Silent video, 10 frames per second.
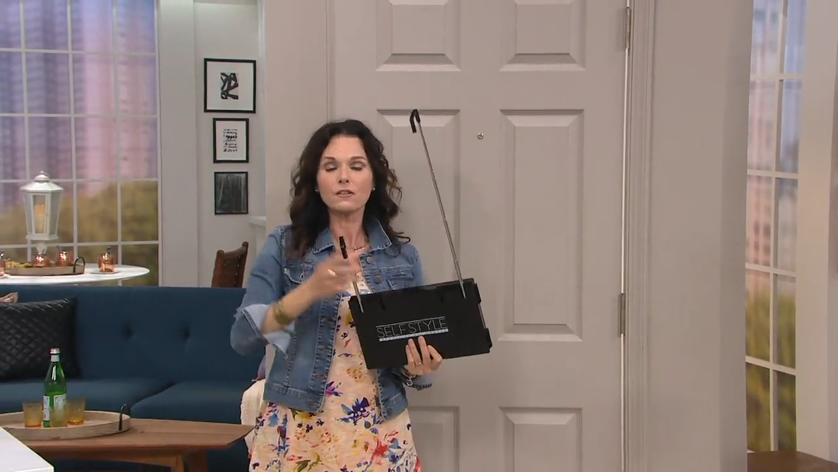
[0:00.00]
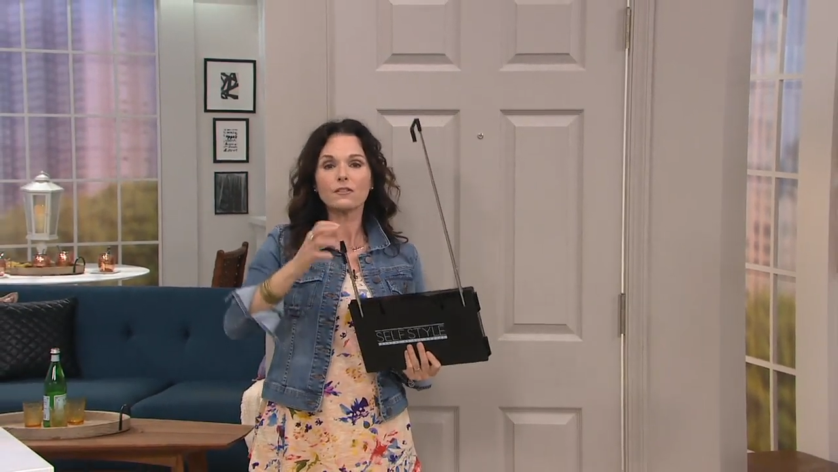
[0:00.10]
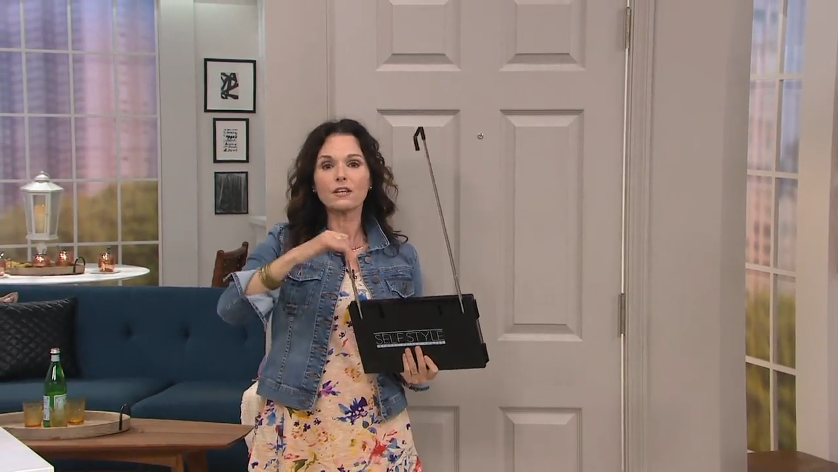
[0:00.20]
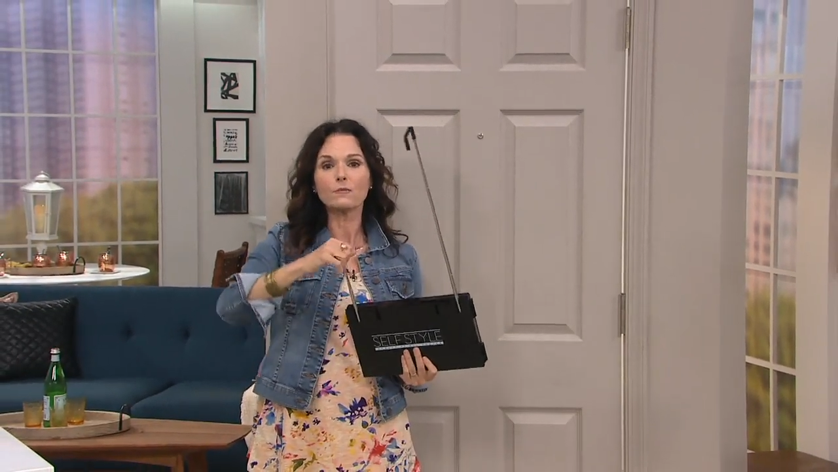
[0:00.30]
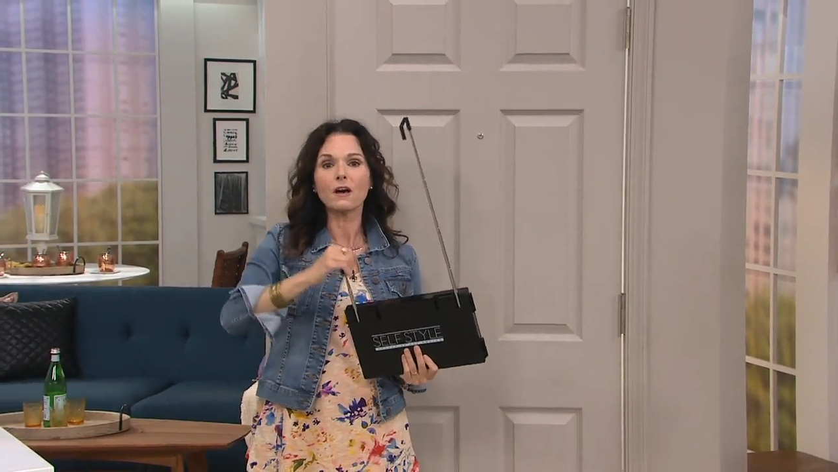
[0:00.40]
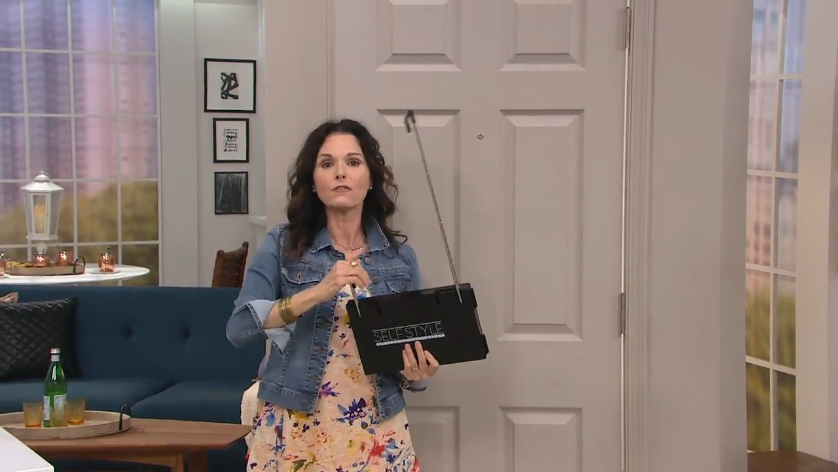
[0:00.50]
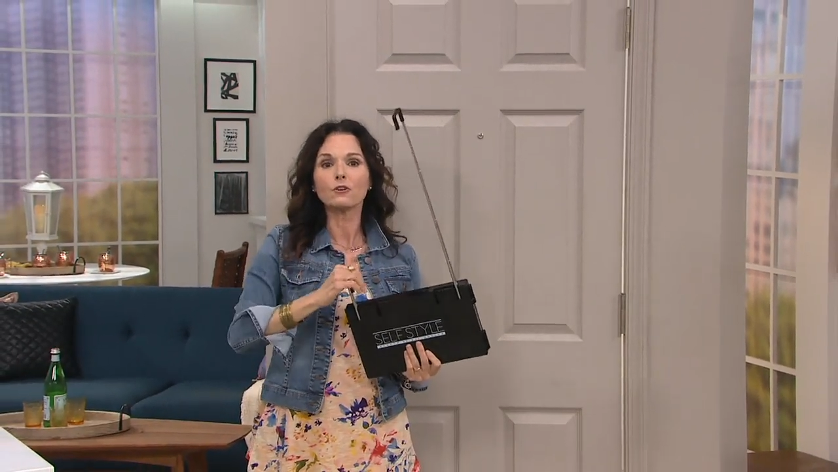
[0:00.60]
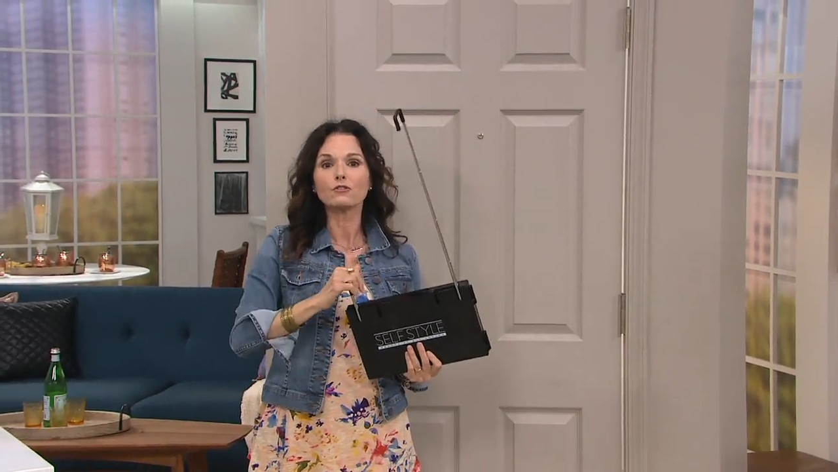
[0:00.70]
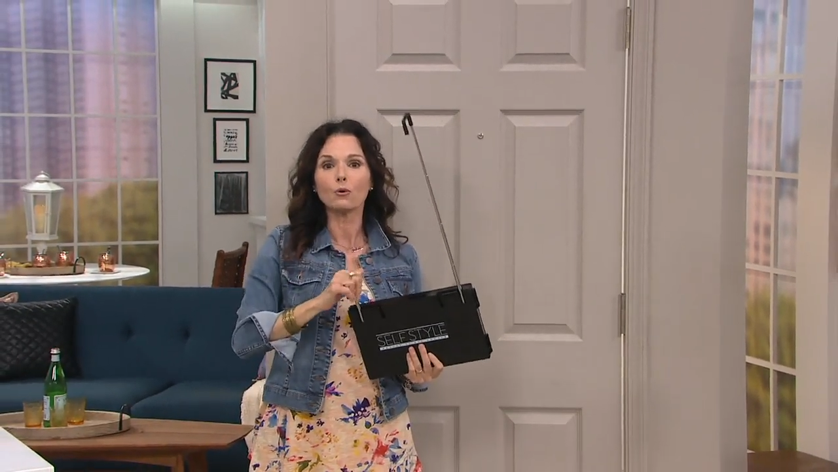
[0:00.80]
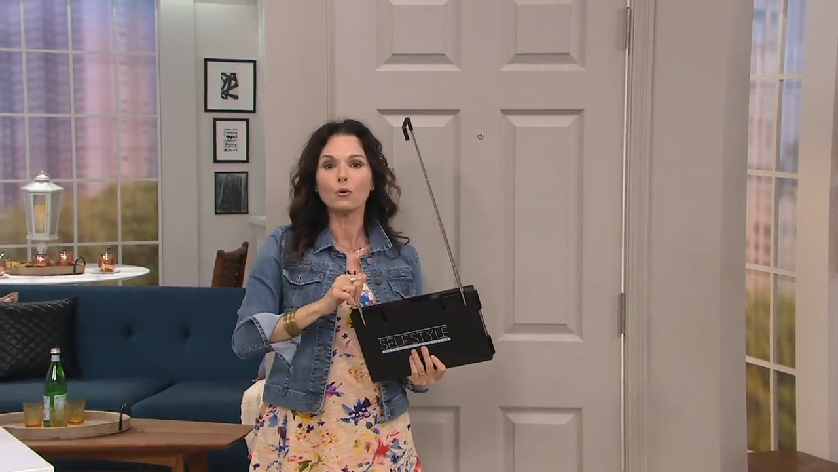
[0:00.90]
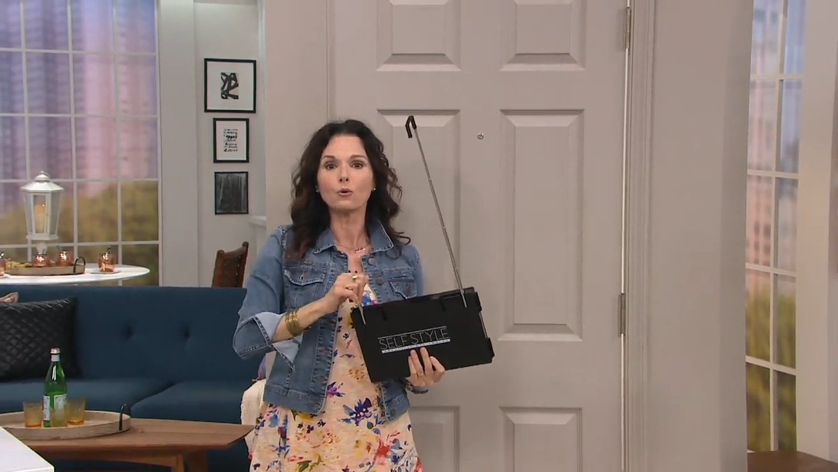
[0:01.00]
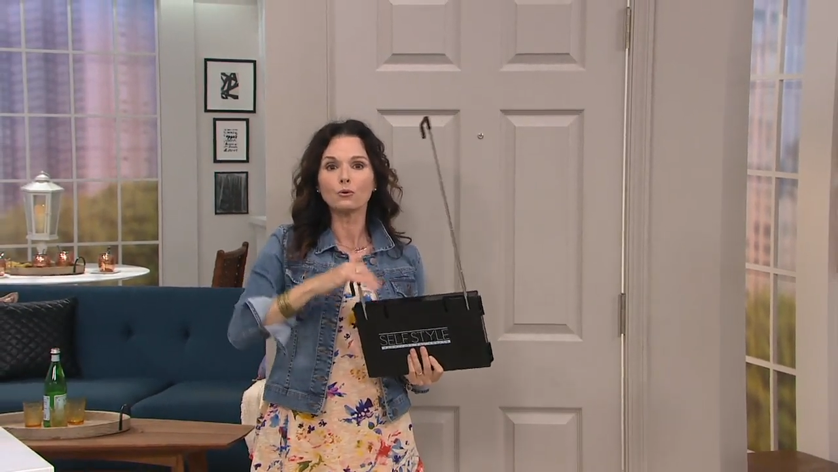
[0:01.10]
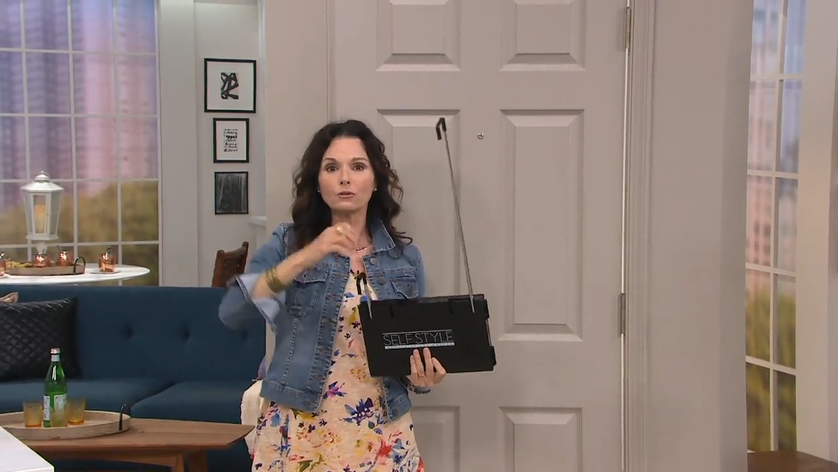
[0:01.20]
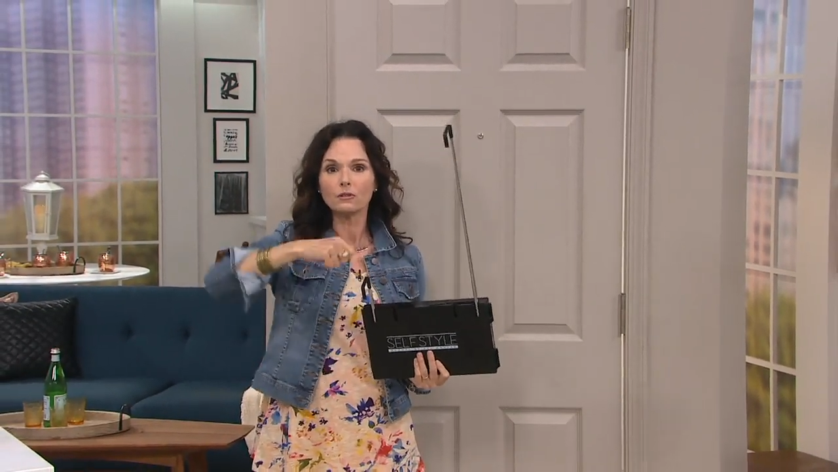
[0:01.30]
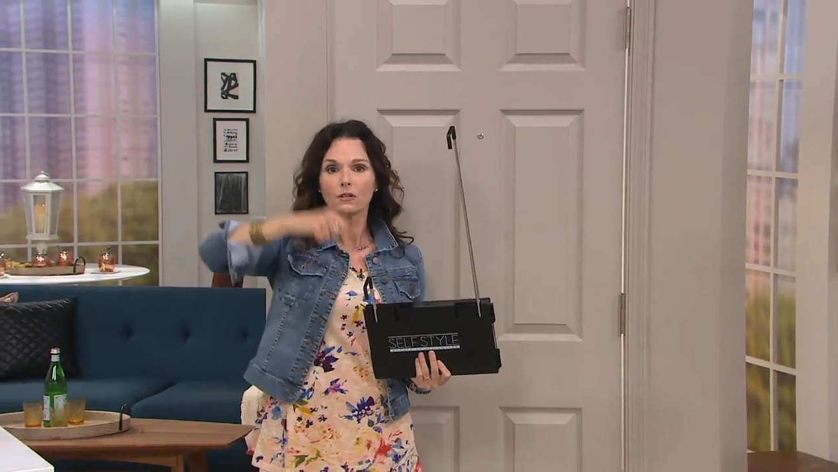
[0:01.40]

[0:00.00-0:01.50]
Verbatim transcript: think about those old,